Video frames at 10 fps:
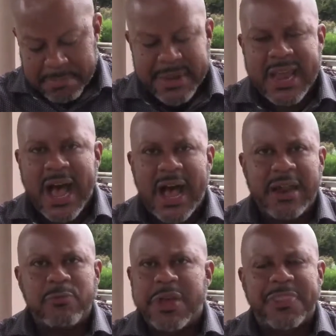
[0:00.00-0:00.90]

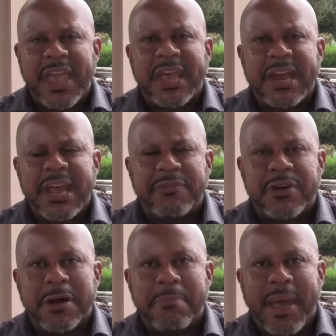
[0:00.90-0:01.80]
beyond what they could ever
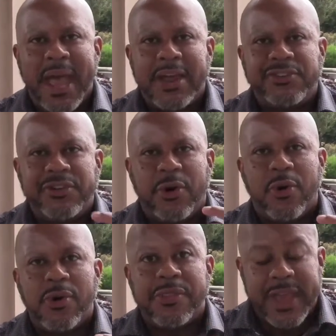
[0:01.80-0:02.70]
imagine
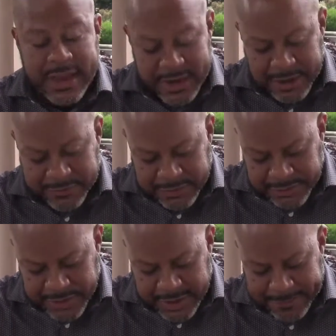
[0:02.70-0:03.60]
or they could ever
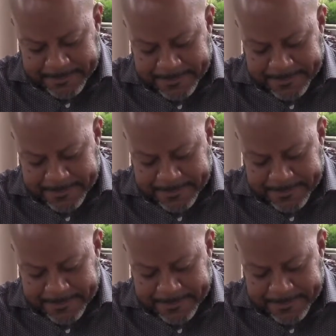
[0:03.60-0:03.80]
dream.